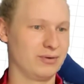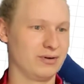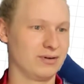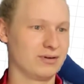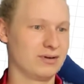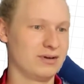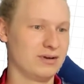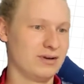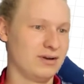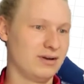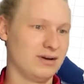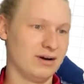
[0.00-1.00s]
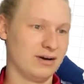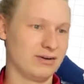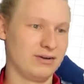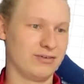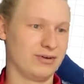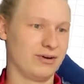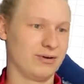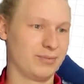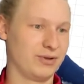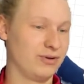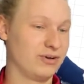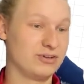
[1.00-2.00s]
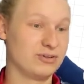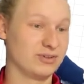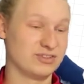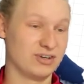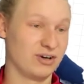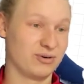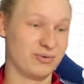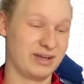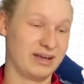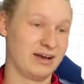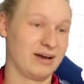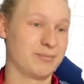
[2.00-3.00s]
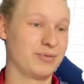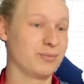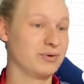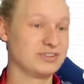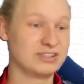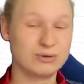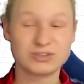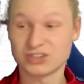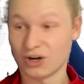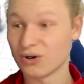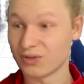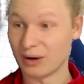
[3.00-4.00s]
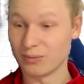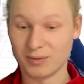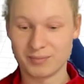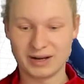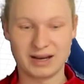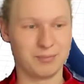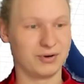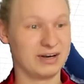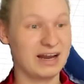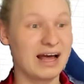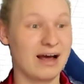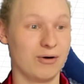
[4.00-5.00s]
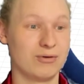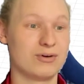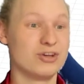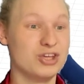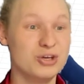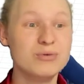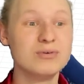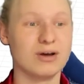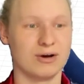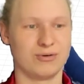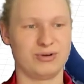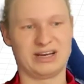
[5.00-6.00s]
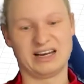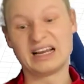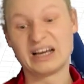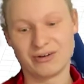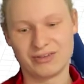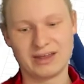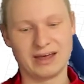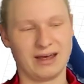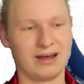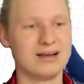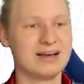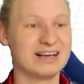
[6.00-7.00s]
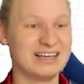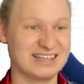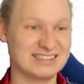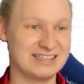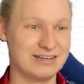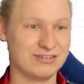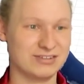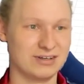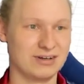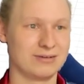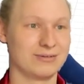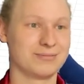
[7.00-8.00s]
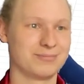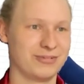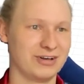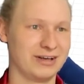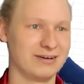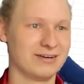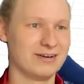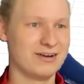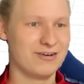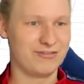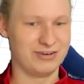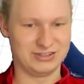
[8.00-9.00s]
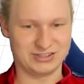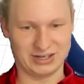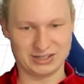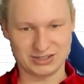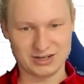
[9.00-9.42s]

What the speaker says: to, I don't even know, but you could do a circle here, but we're still stuck on that one plane. But now, you know, you can click on there, click C for circle, brilliant, finish sketch.